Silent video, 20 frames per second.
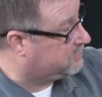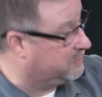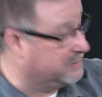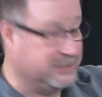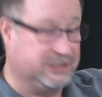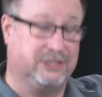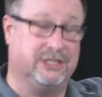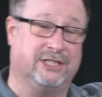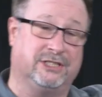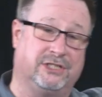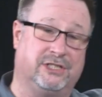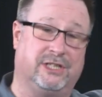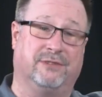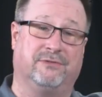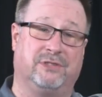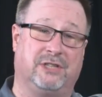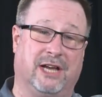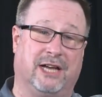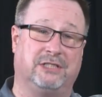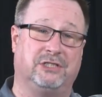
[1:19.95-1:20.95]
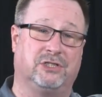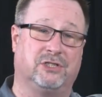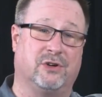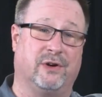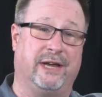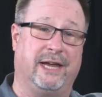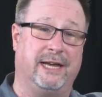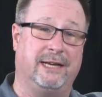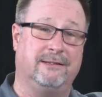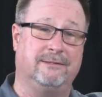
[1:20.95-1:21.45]
resistive touch
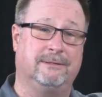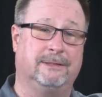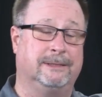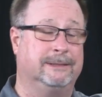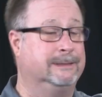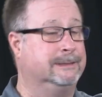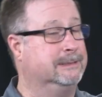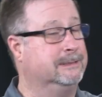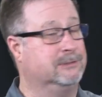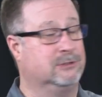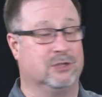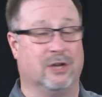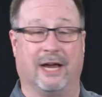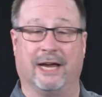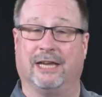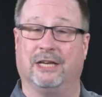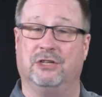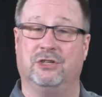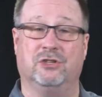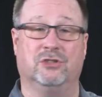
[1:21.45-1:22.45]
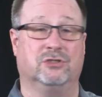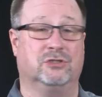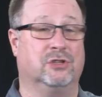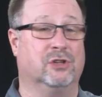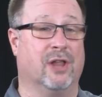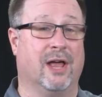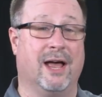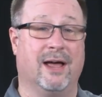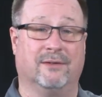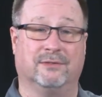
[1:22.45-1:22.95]
screen. So I can use
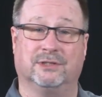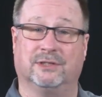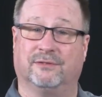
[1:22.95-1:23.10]
gloves.